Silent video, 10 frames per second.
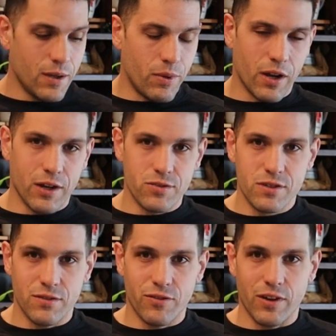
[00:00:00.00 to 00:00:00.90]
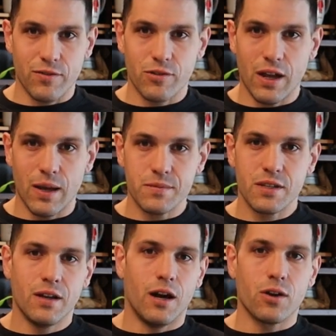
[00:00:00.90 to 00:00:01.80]
About 175
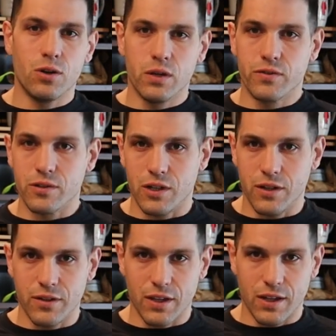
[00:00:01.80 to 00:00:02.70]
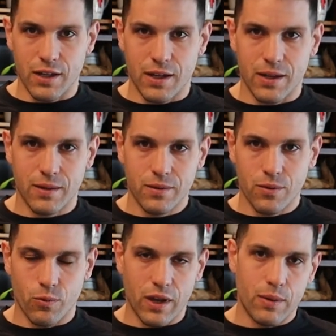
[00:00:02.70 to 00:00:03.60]
grams. I'll go over all the
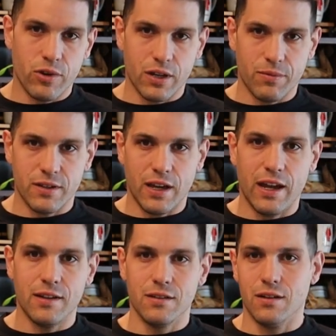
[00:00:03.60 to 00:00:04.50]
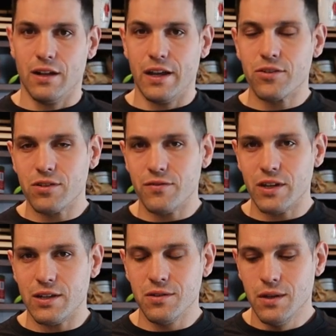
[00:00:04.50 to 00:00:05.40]
way I break up the diet a little later in the
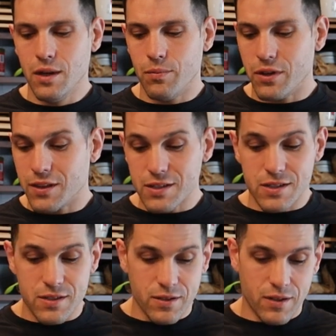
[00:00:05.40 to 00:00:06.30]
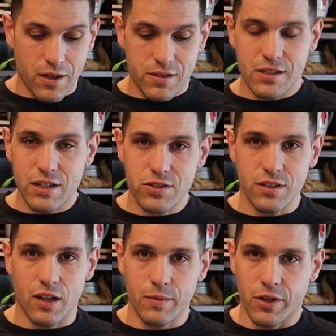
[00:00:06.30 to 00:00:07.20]
video, but this is essentially
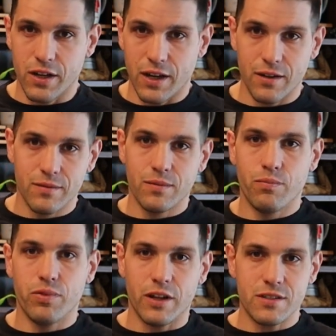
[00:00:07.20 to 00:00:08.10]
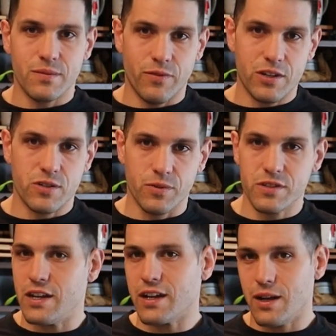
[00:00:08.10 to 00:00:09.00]
all I'm going to eat, plus some
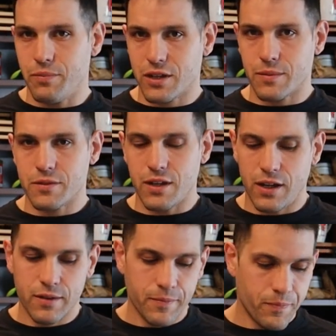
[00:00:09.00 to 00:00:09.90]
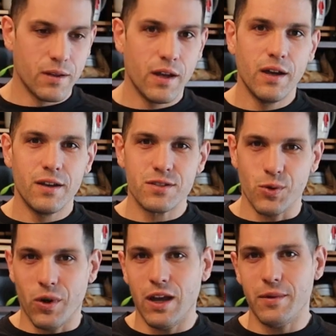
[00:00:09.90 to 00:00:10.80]
vegetables that I got to pick up today.
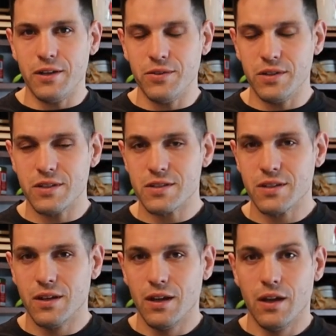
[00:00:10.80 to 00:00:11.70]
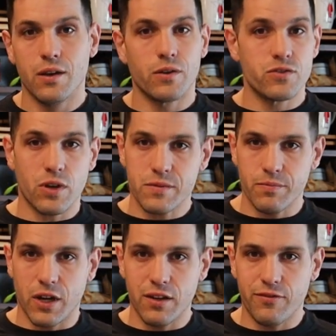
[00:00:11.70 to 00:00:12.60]
So why am I doing this? I'm going to drop some
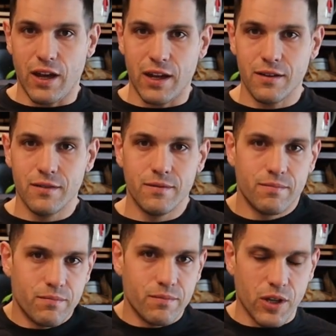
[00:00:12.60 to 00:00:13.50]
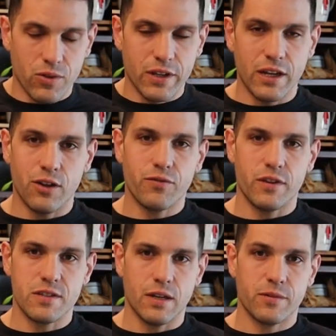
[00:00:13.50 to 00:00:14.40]
body fat, lean out for
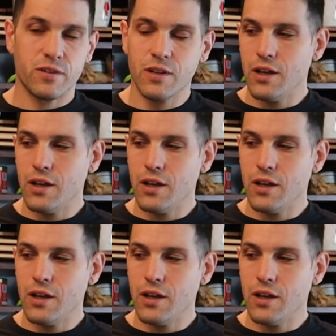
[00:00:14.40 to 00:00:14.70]
the summer.